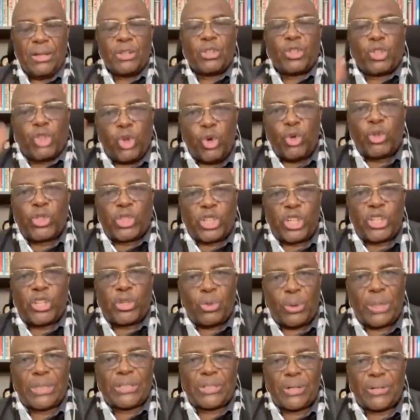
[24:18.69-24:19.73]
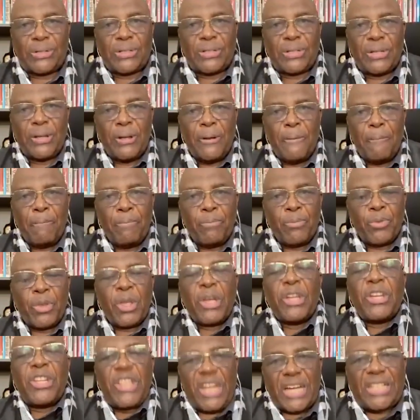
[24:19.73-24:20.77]
2 situations.
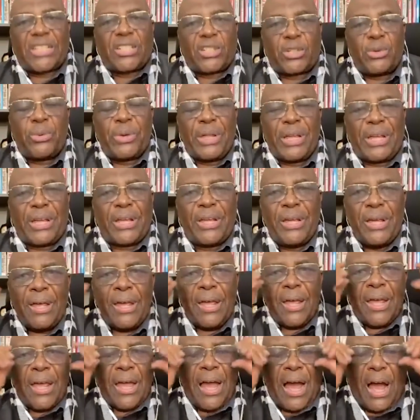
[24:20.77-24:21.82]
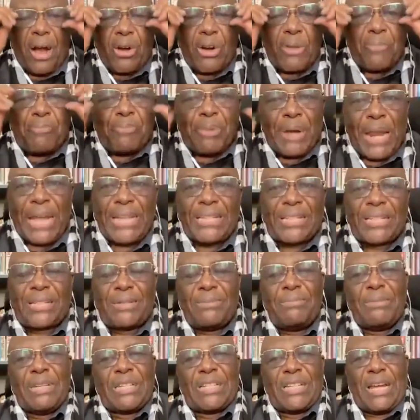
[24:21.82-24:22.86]
Next week, I will place
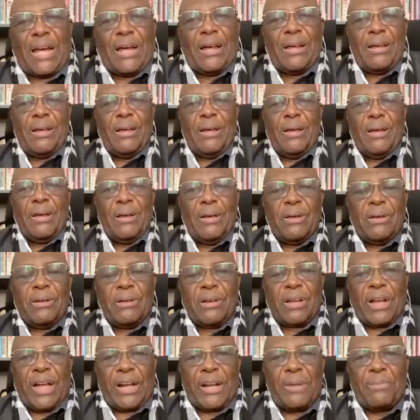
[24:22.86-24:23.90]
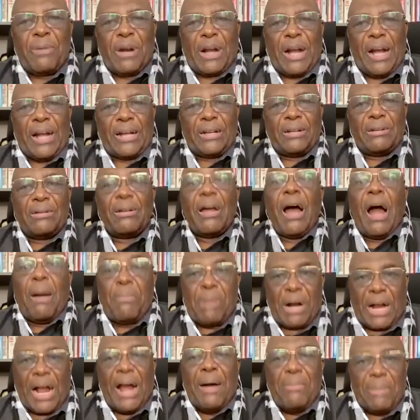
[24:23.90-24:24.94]
Mr. Karim Khan.
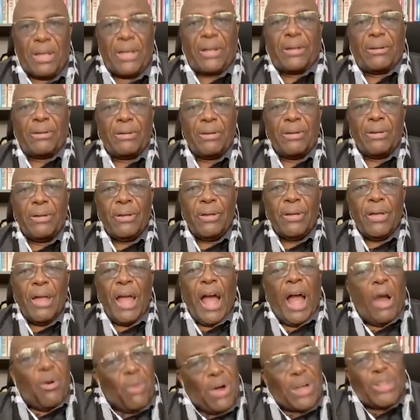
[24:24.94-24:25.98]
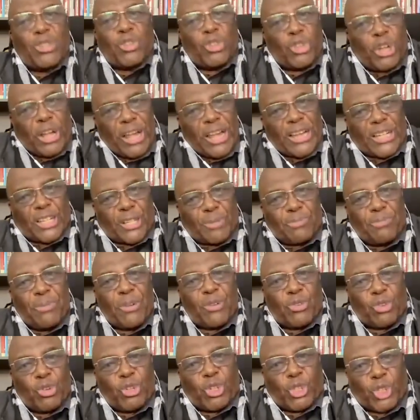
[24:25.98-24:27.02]
I'm coming. I want
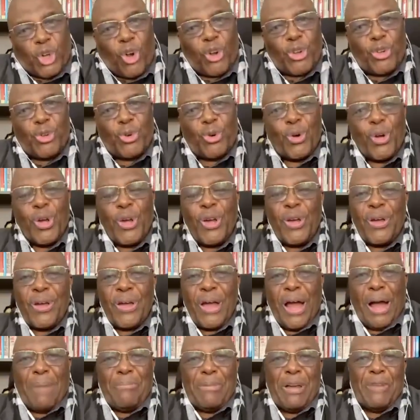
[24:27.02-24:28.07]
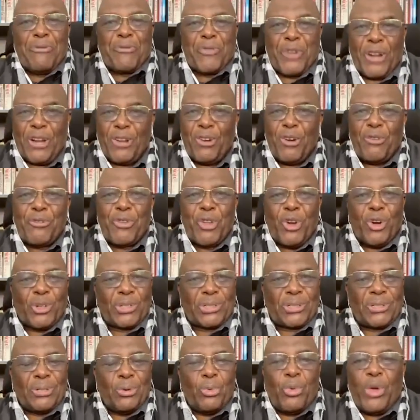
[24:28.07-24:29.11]
to show you I'm a friend of
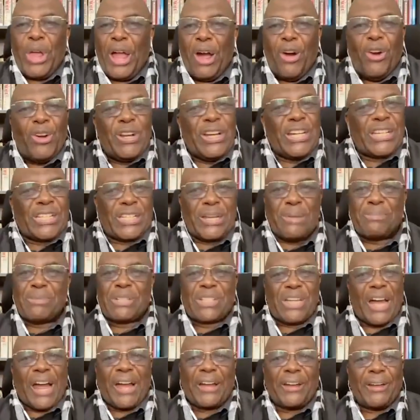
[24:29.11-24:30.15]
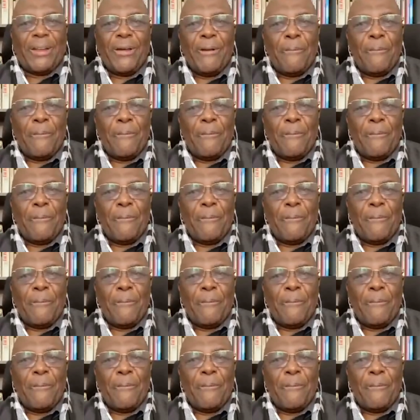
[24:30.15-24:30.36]
yours. We are on the same side.